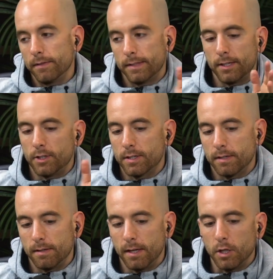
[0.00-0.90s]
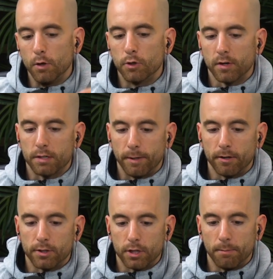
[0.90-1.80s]
just the user
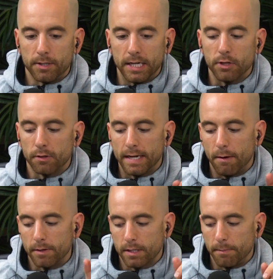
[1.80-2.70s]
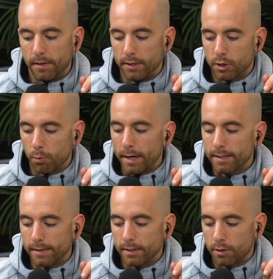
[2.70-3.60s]
experience is so much easier now with some of these tweaks
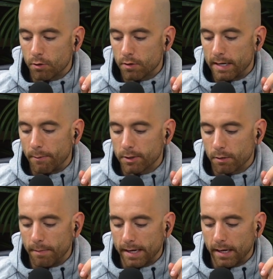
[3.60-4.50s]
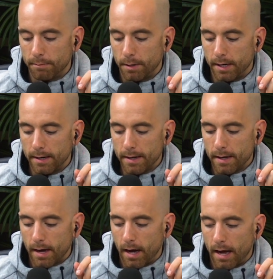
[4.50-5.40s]
that these social networks are making. But
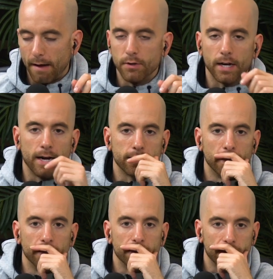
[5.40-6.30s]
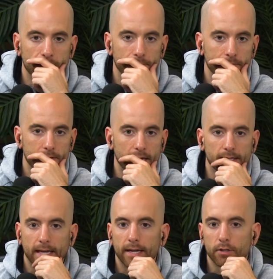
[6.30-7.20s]
have you guys done some
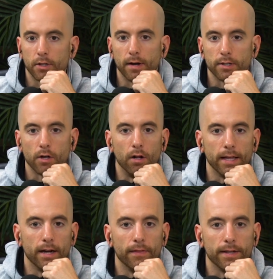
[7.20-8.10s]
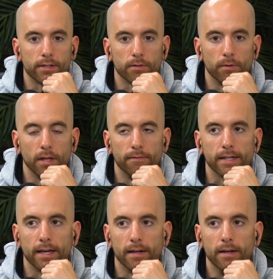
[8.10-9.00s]
test case? Are you guys all in on this? Would love to
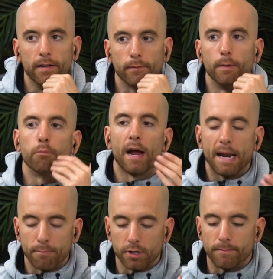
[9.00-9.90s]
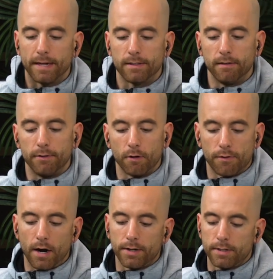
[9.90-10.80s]
get, from a brand perspective, your
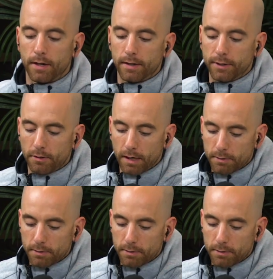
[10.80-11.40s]
thoughts on Instagram